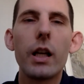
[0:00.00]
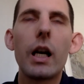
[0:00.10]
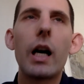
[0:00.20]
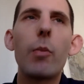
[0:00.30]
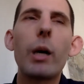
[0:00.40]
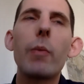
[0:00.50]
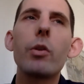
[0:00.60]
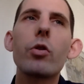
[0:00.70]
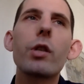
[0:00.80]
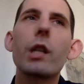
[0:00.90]
but I'm
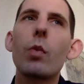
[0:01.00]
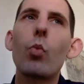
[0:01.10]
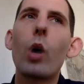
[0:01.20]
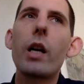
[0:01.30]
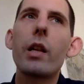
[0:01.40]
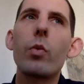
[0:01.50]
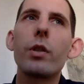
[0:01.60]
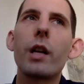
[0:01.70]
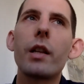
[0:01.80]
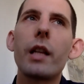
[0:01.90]
interested in why they were
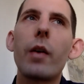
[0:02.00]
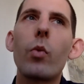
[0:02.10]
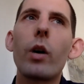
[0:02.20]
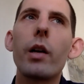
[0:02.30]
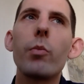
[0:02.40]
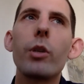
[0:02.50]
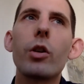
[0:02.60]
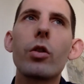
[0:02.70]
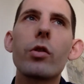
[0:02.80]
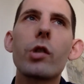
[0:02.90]
done that way,
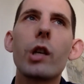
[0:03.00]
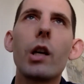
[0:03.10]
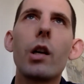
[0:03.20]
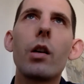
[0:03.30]
because,